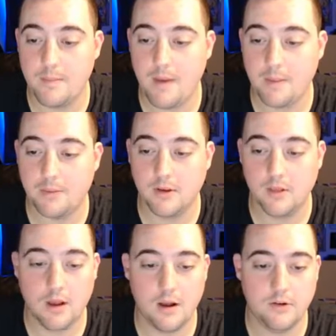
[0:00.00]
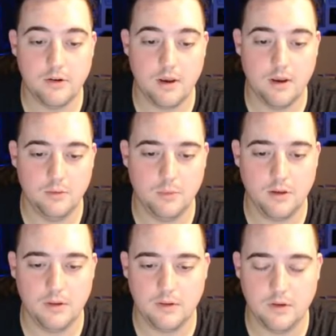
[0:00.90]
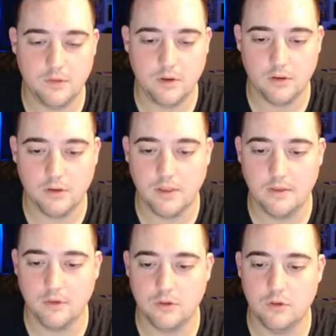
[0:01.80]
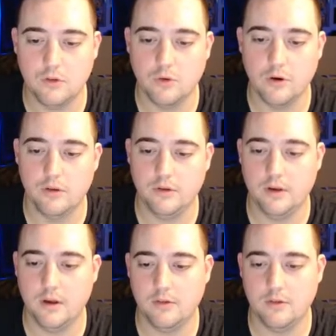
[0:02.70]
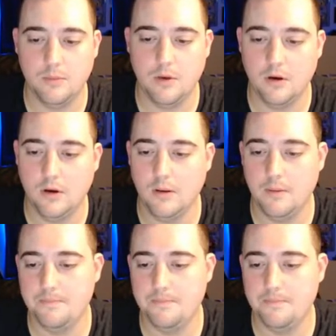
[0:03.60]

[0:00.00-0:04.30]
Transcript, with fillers: maps at launch, as well as difficulty levels, tutorials, a custom mode,